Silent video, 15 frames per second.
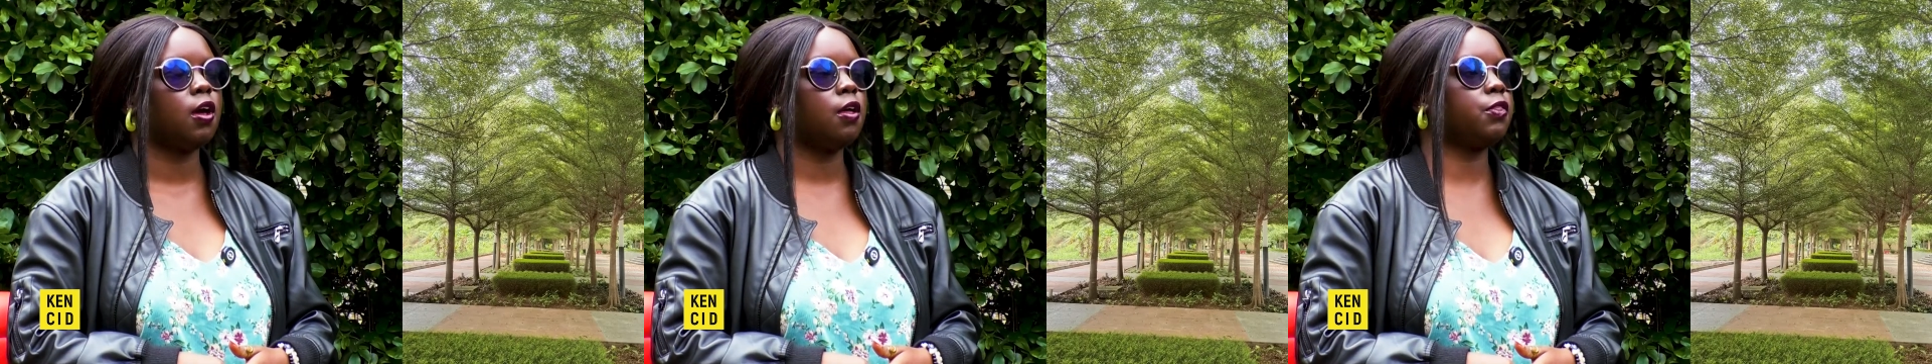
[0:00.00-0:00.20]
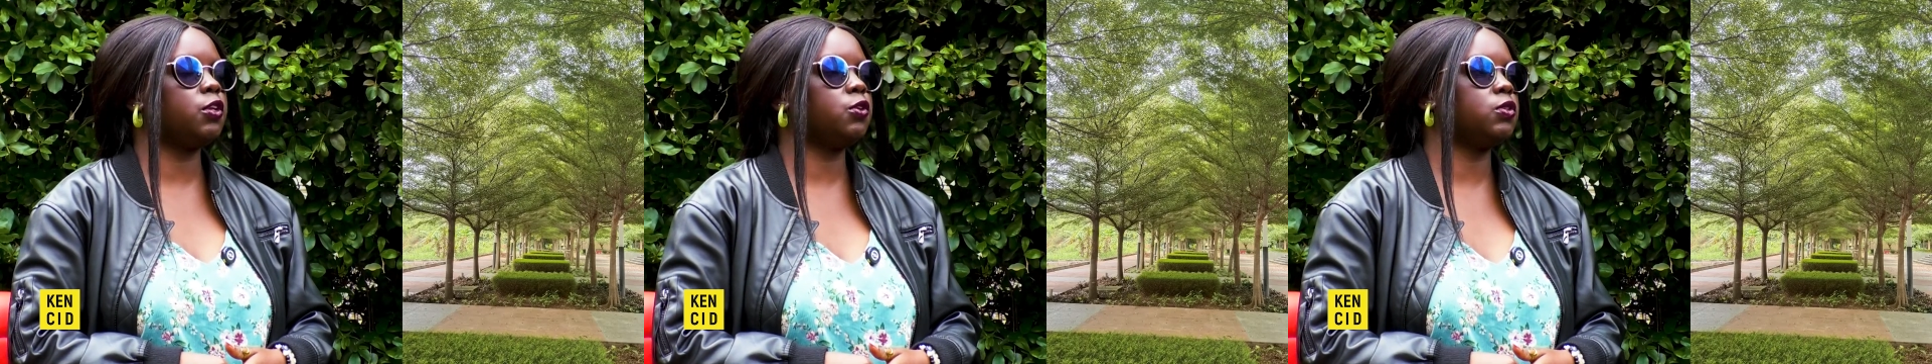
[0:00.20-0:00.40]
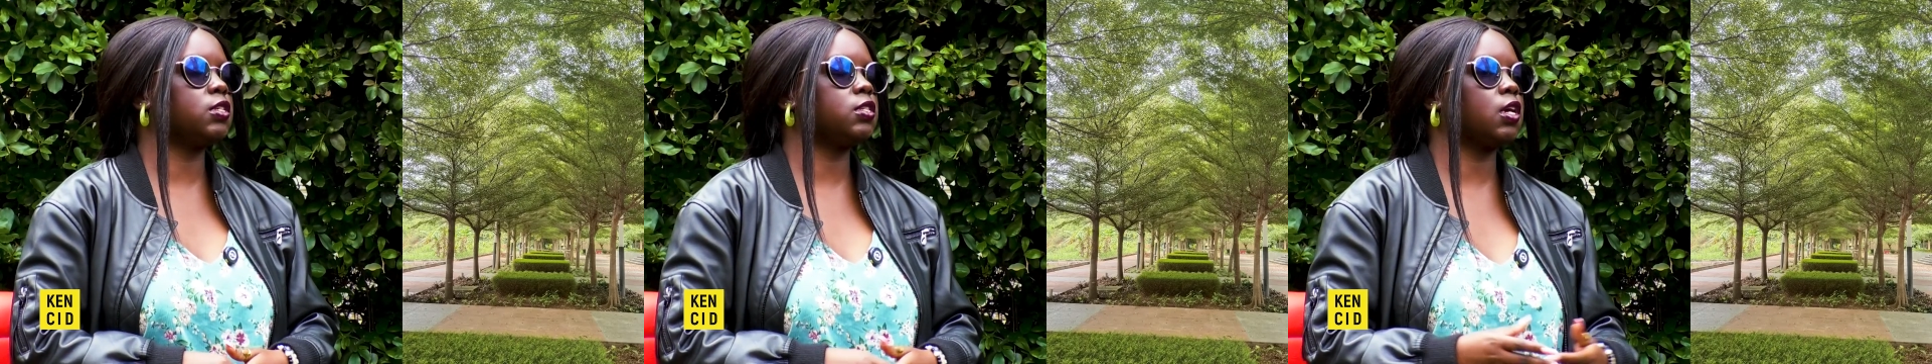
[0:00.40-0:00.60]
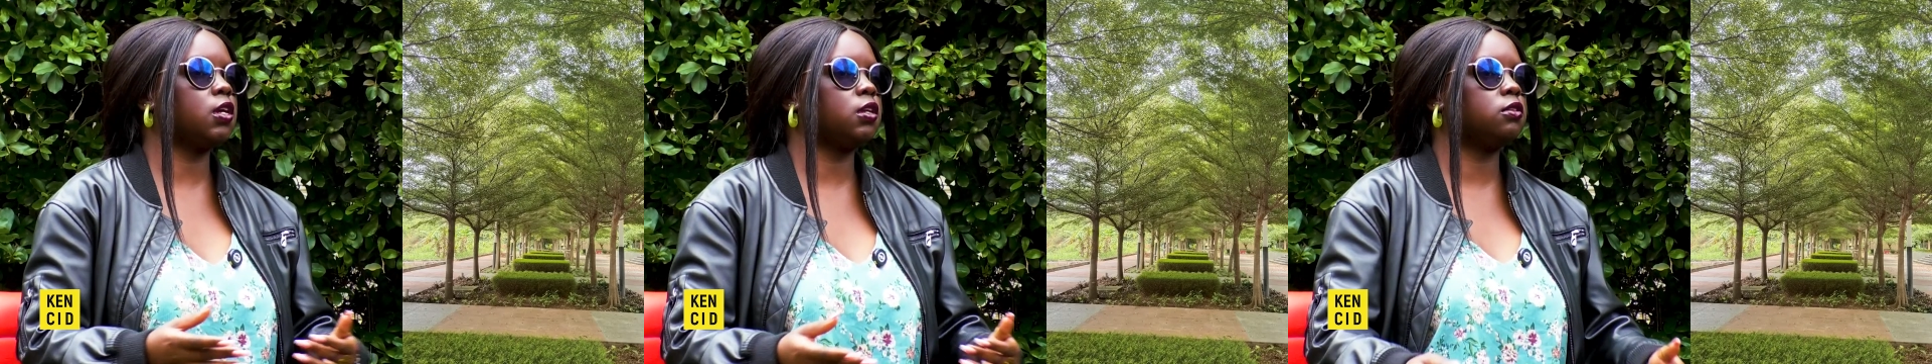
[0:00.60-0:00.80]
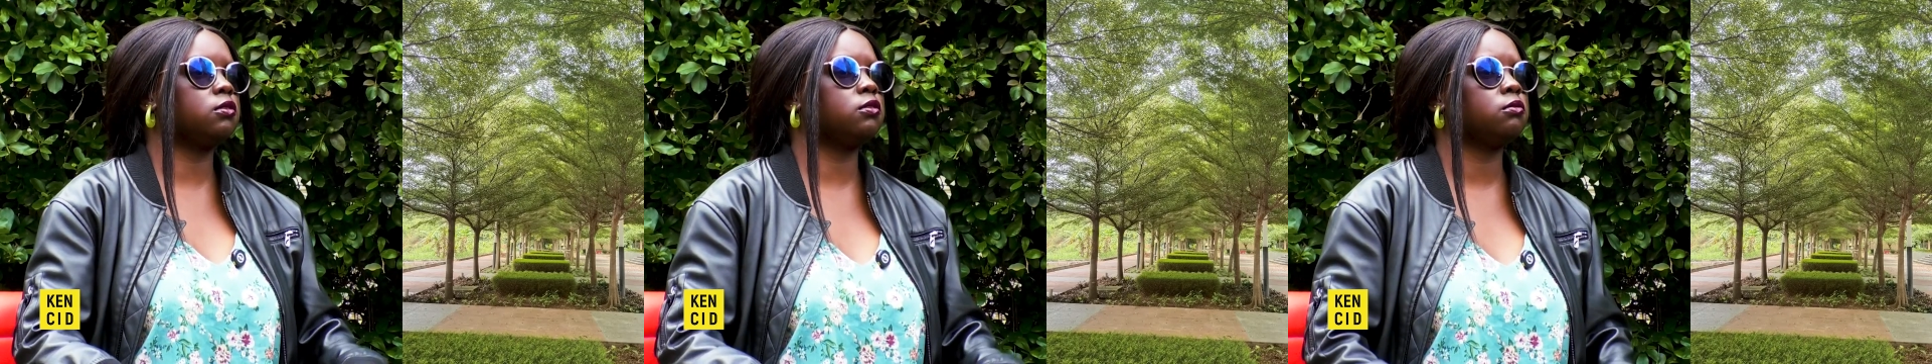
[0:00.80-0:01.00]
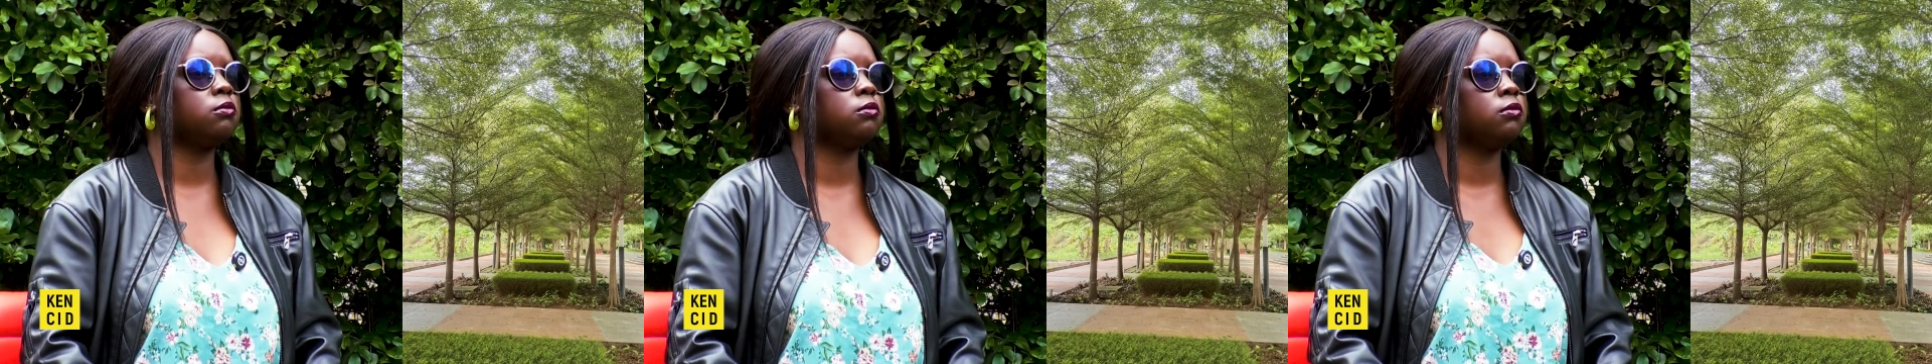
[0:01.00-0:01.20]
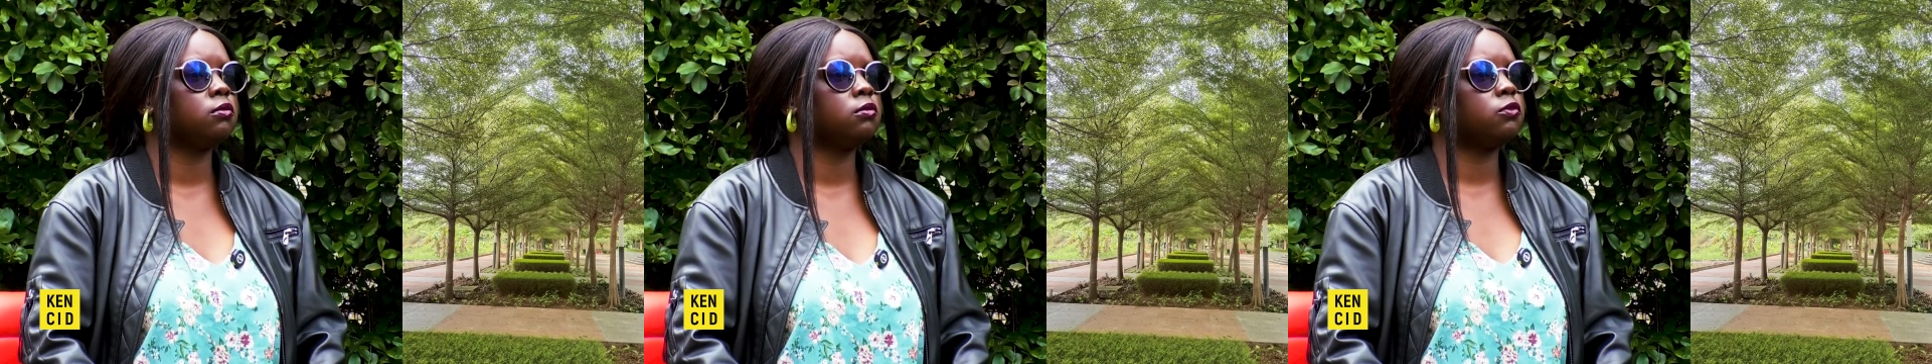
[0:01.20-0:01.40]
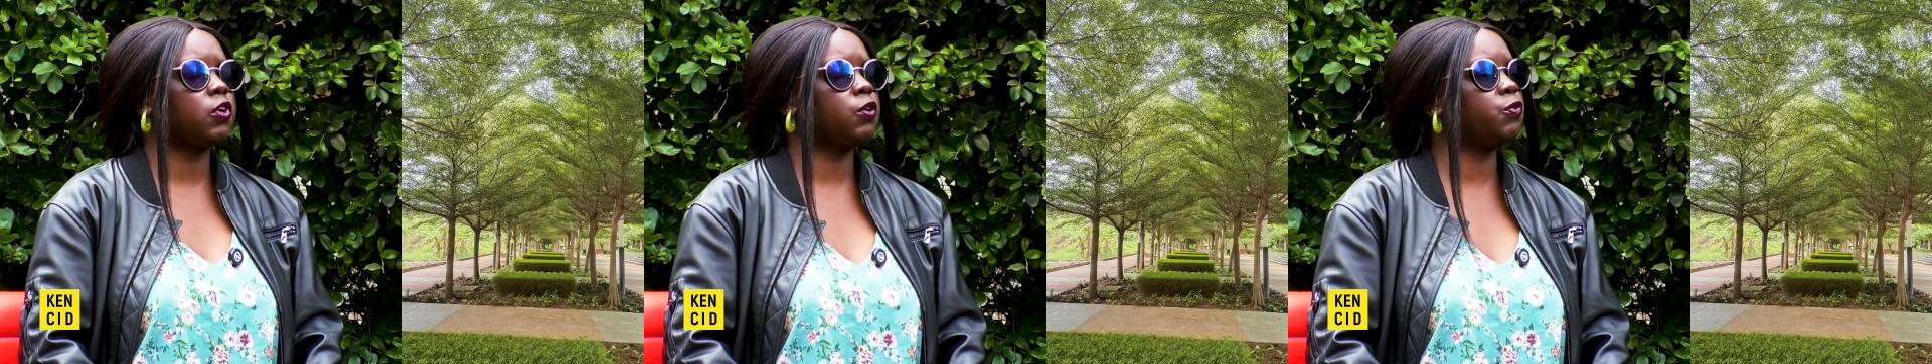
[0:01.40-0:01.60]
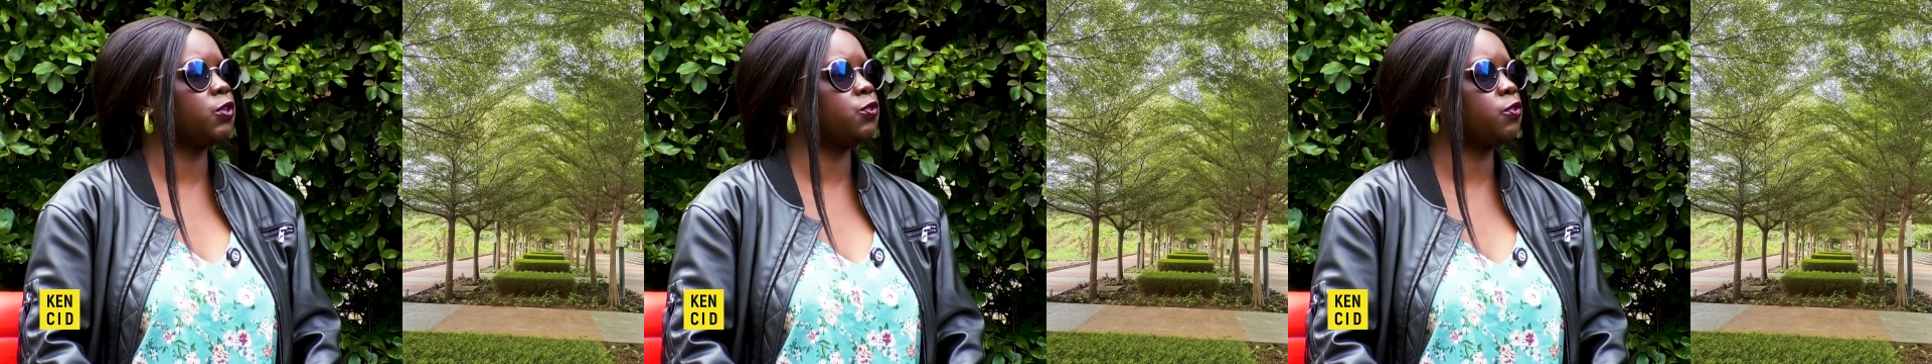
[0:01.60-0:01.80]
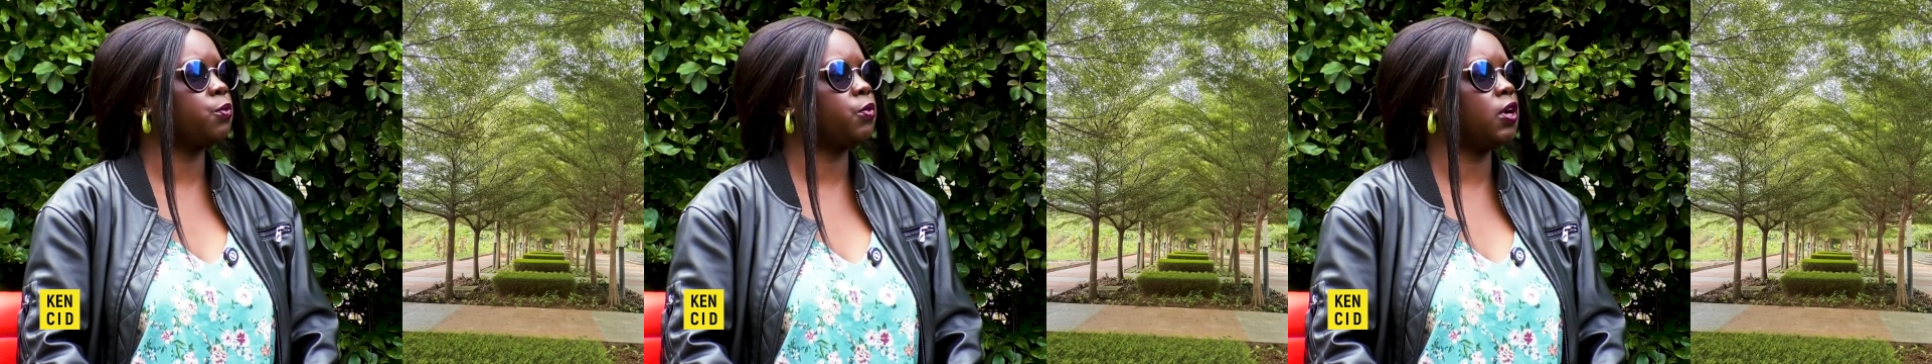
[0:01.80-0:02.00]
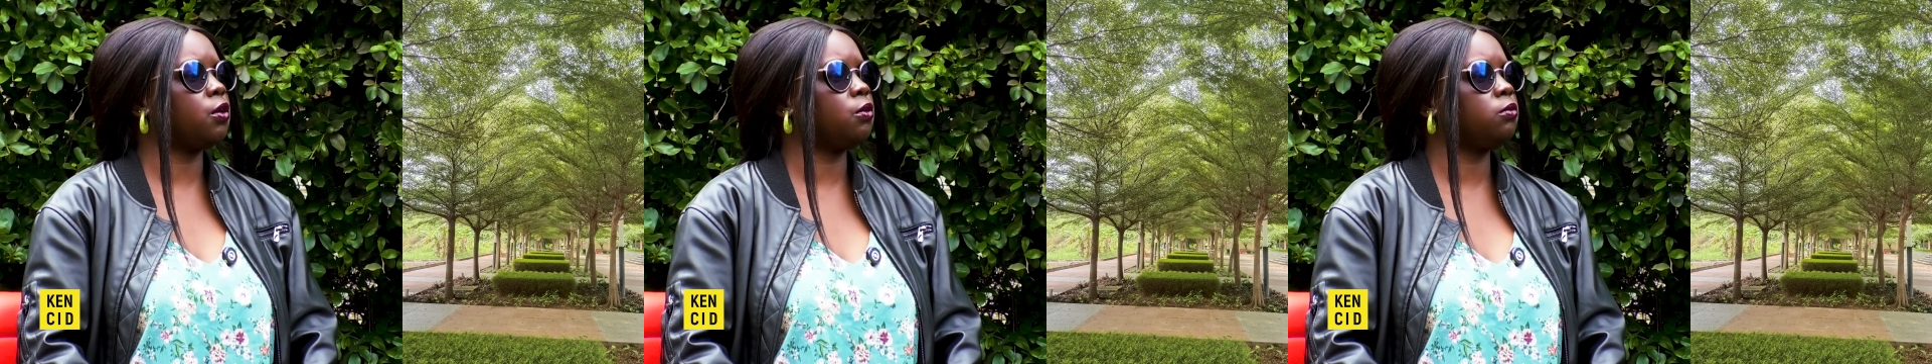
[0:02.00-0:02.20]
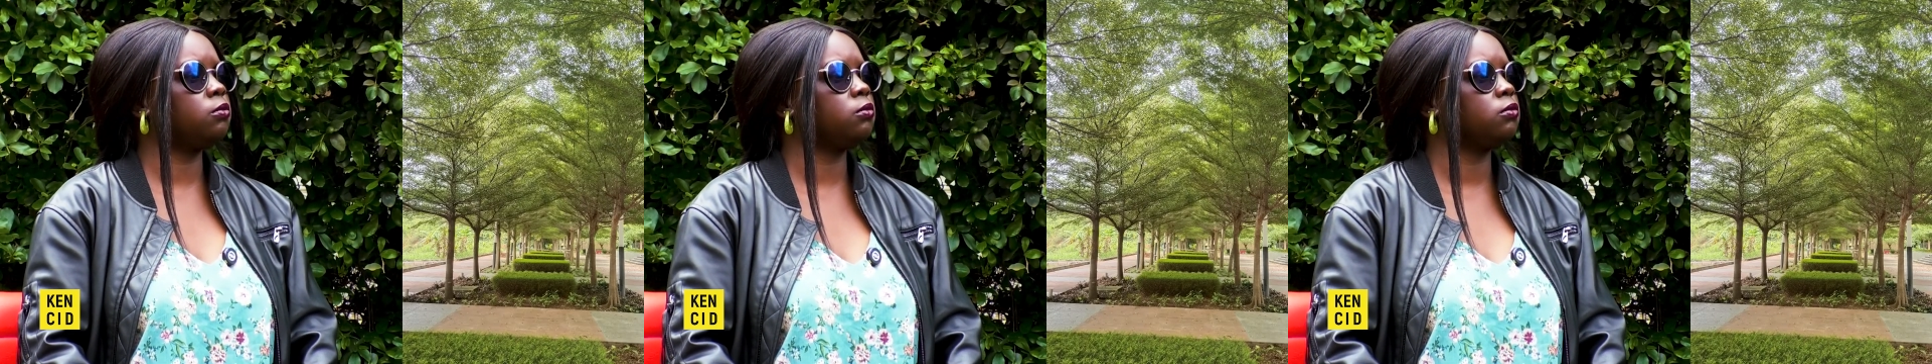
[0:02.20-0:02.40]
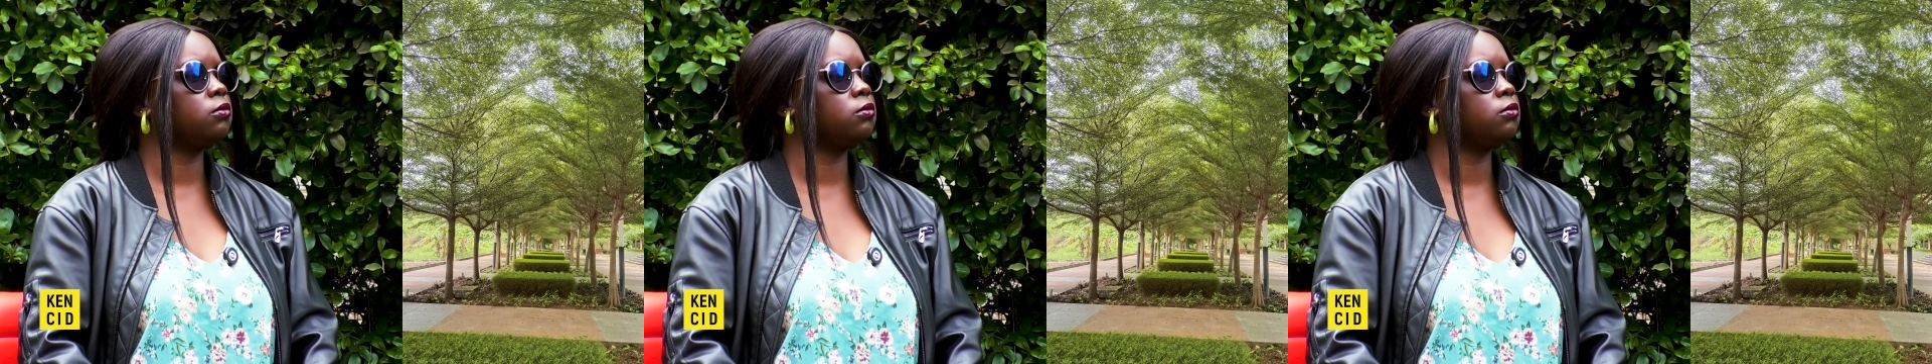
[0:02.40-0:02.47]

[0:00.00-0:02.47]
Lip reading: and then you decide 5 years from now,